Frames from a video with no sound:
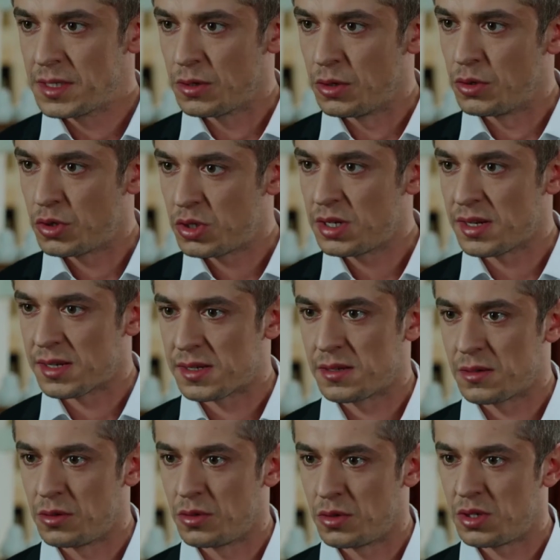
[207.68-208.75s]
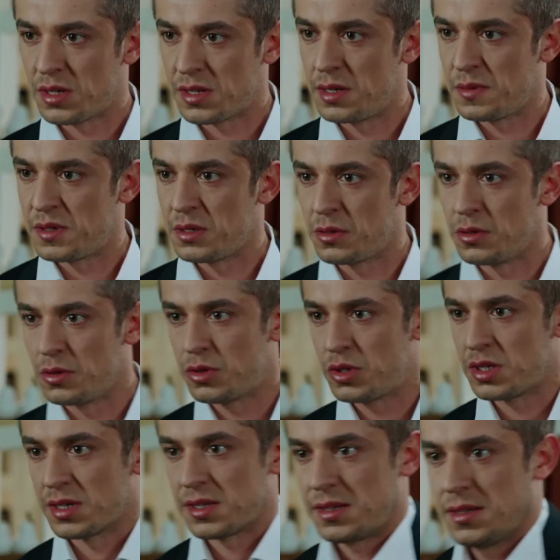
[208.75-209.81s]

We'll talk about it. We'll talk about all of it.